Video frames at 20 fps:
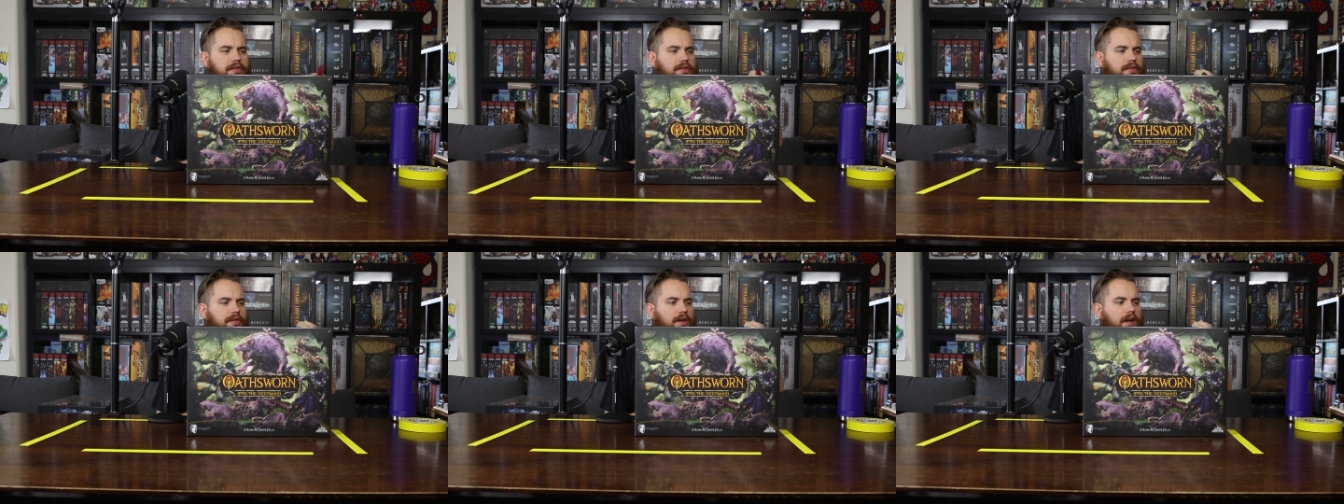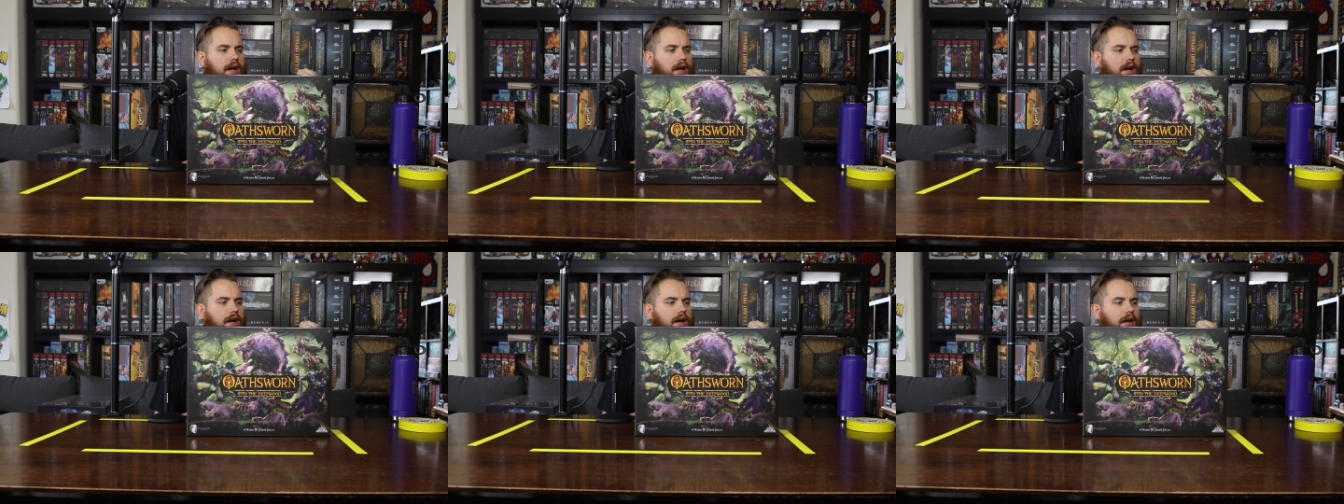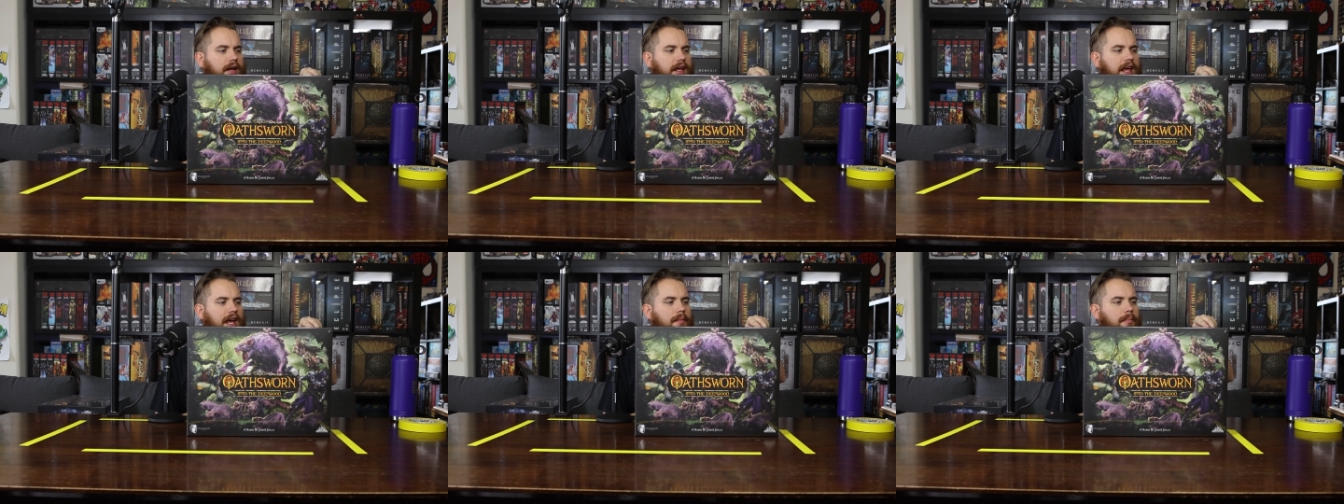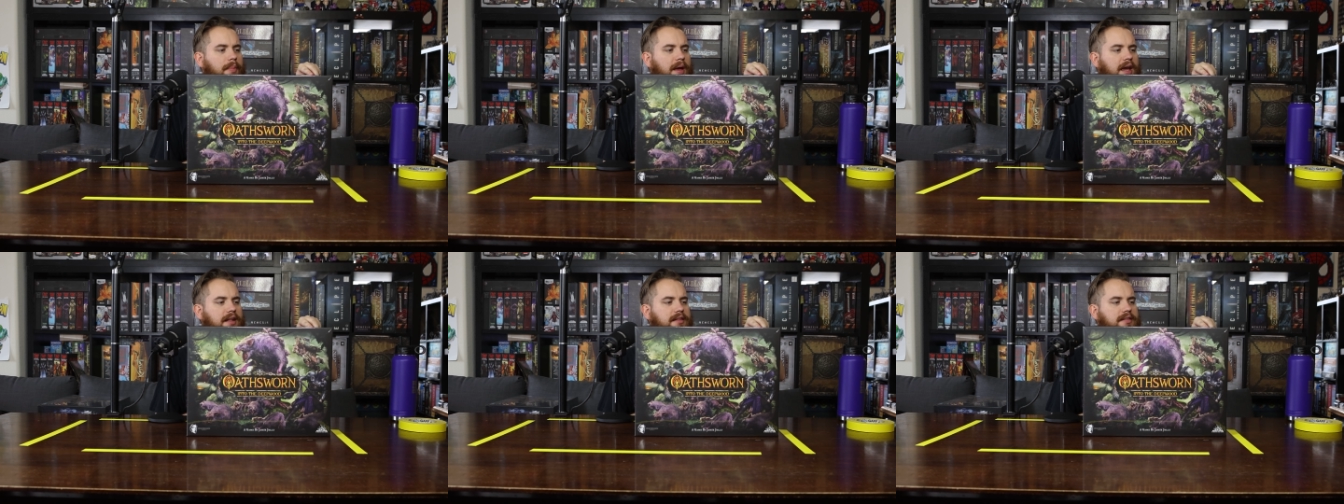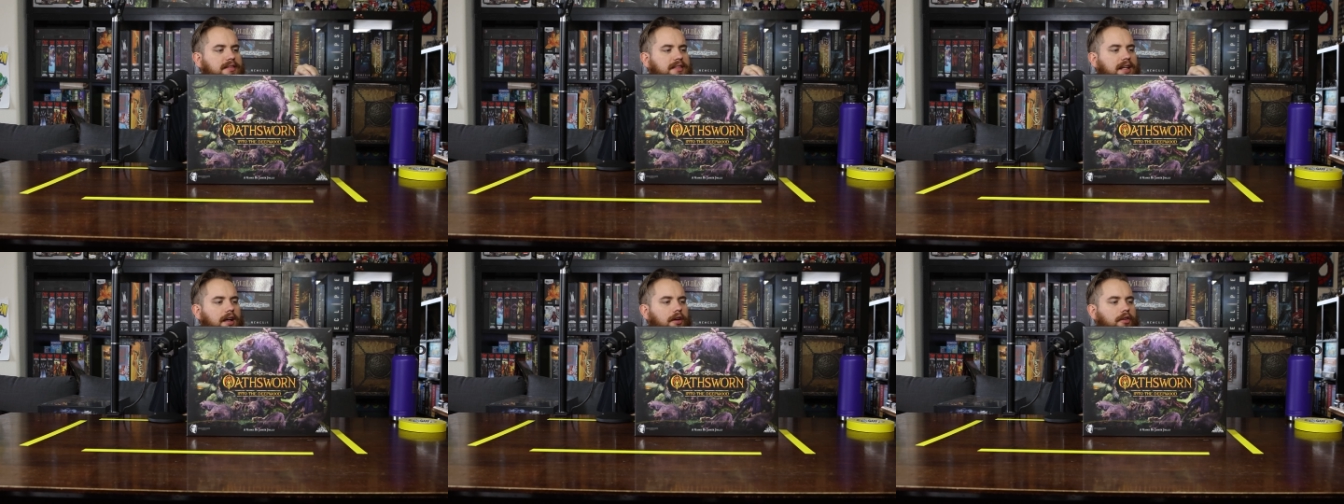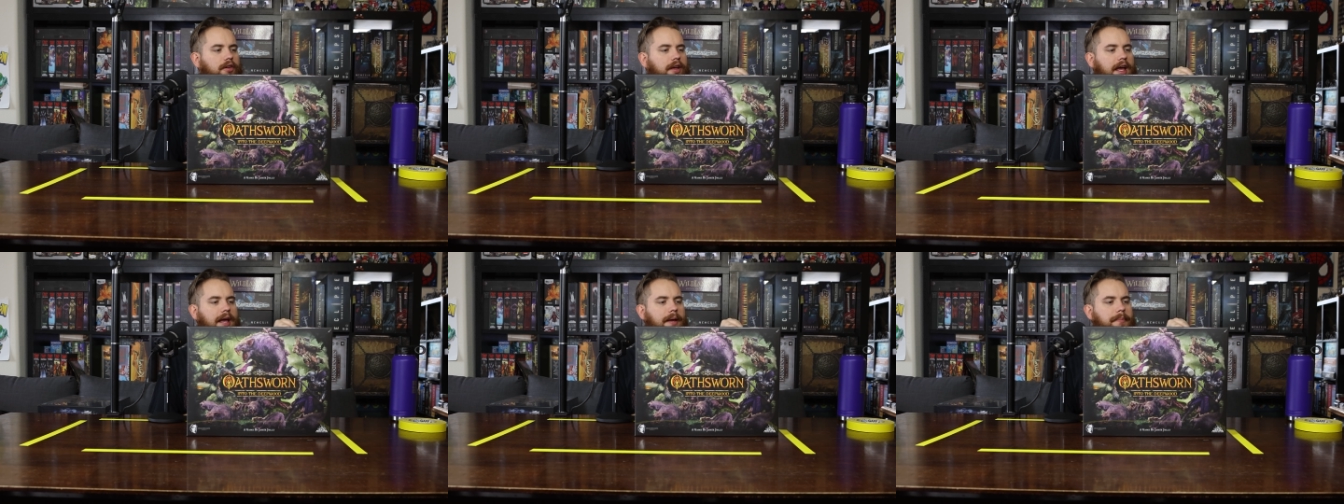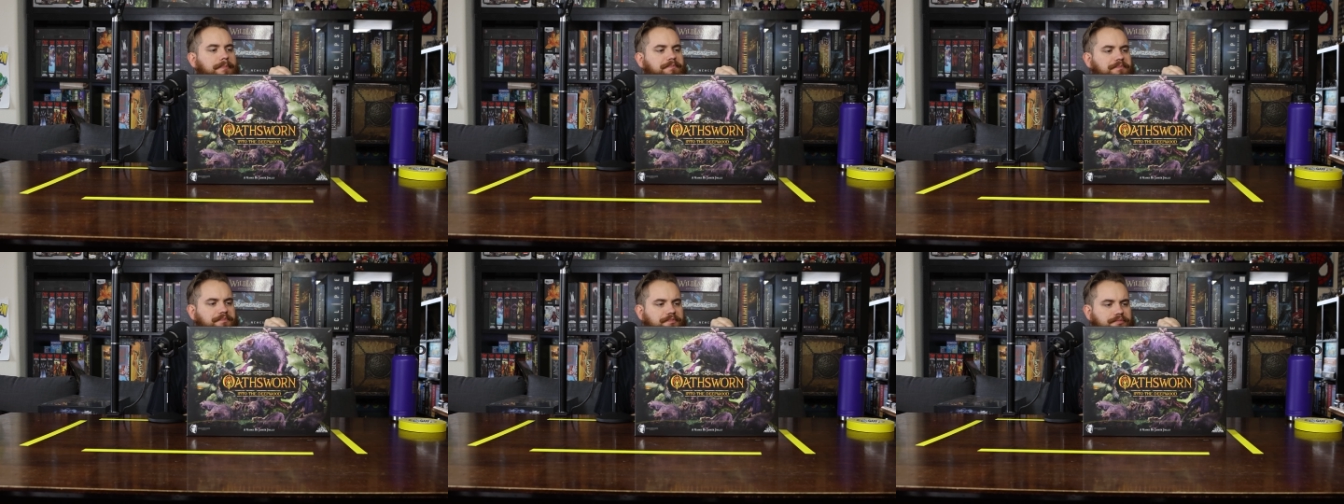This is a, a campaign-style
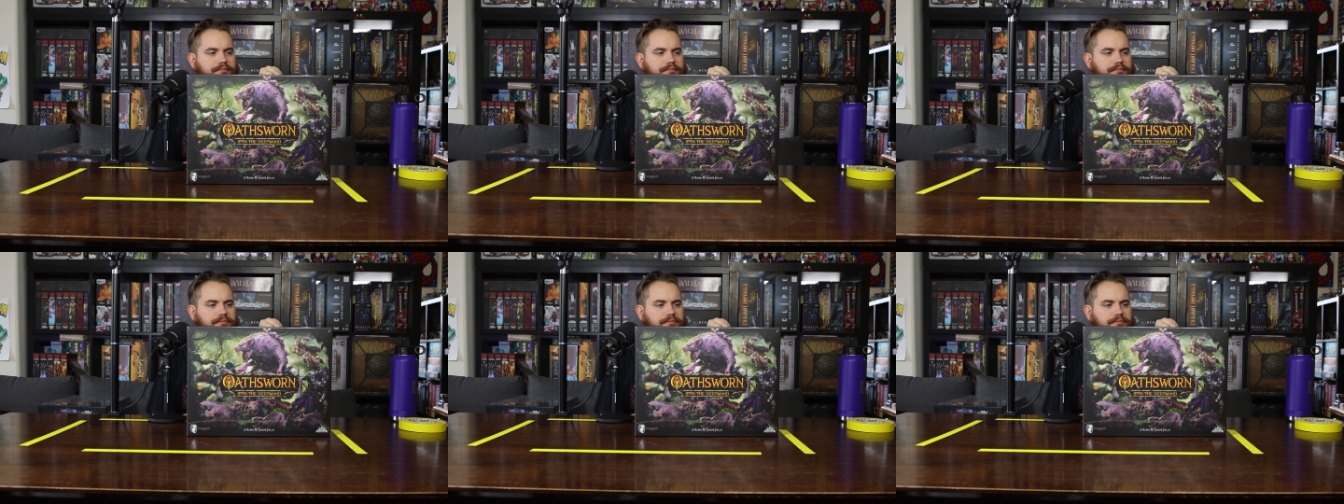game.